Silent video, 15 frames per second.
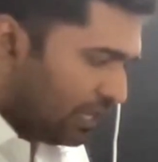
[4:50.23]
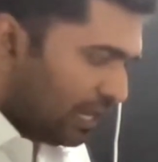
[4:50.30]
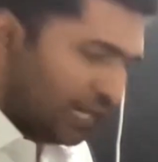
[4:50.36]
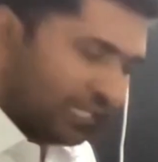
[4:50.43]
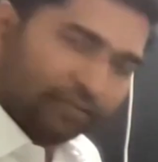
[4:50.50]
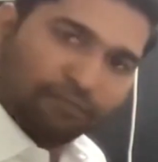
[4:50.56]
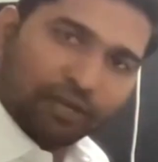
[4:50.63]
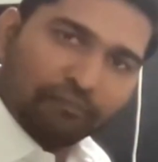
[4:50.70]

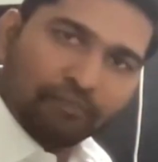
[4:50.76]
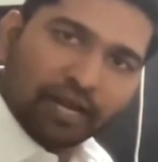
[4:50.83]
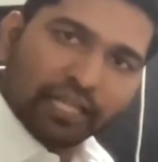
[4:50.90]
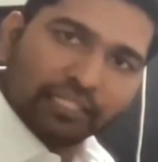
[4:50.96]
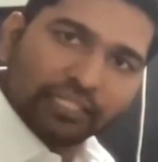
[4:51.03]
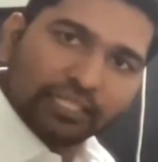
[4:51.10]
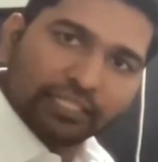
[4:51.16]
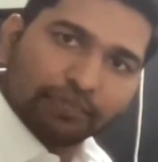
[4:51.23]
and the fund
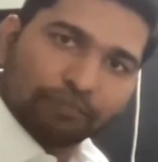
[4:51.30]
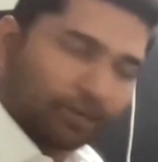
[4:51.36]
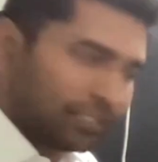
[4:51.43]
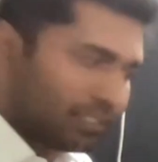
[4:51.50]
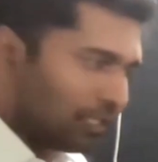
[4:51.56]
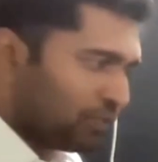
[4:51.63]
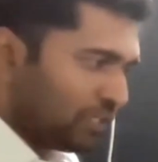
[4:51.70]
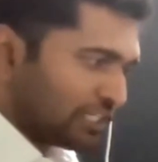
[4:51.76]
manager is a
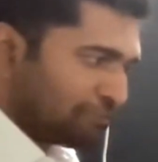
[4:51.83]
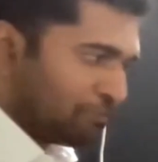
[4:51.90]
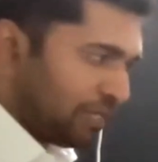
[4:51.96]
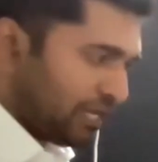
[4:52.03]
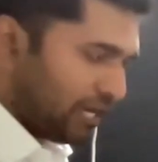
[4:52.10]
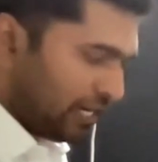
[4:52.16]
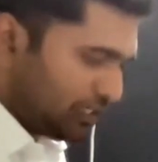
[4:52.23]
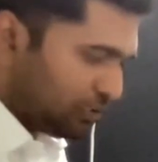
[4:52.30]
person with
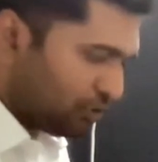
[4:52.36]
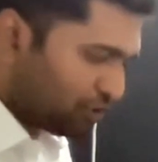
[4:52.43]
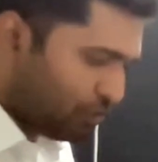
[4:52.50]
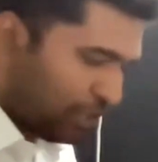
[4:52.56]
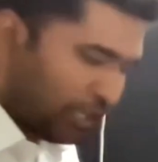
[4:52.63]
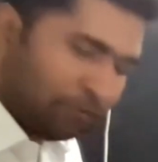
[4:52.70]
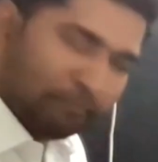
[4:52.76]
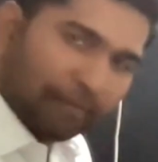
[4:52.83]
experience who is
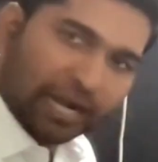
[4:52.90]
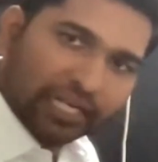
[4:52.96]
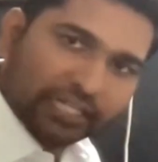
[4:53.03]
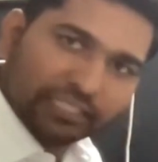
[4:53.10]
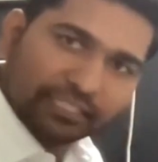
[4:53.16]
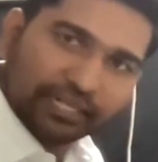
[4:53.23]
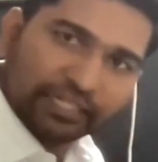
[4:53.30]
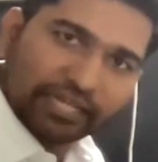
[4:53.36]
going to manage
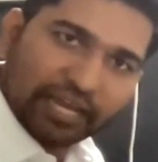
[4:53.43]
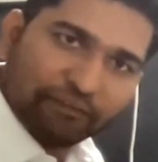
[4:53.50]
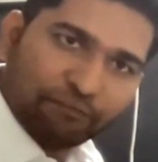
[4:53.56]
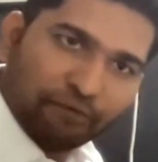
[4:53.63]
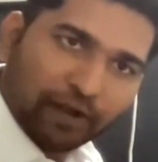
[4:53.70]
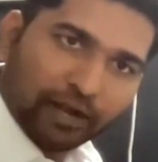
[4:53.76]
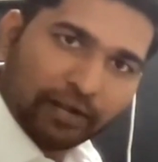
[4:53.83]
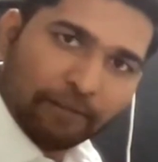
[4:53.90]
this entire
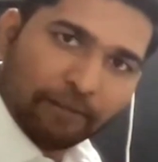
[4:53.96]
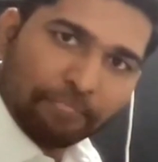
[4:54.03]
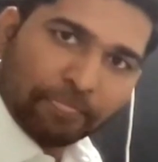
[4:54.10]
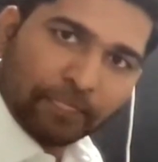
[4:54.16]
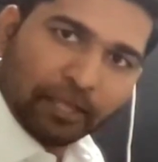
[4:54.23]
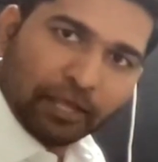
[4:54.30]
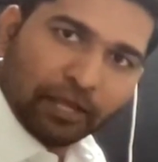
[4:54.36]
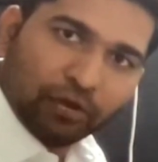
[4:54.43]
fund,
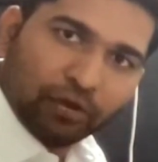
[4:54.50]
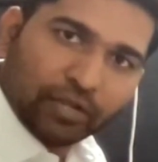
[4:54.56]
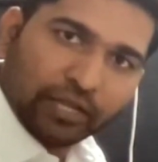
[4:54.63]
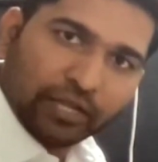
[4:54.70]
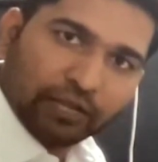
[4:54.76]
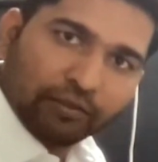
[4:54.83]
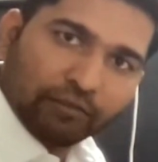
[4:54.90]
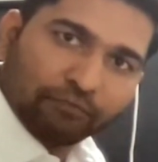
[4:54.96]

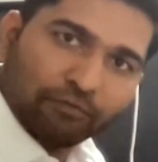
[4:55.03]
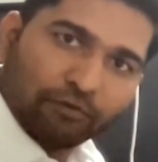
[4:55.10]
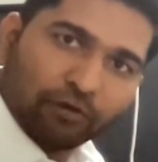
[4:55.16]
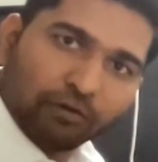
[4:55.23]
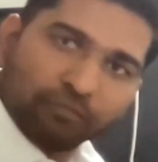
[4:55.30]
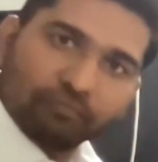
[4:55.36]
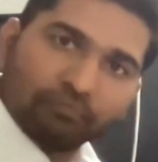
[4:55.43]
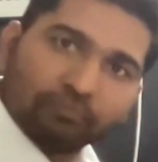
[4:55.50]
okay,
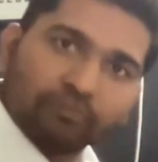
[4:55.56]
for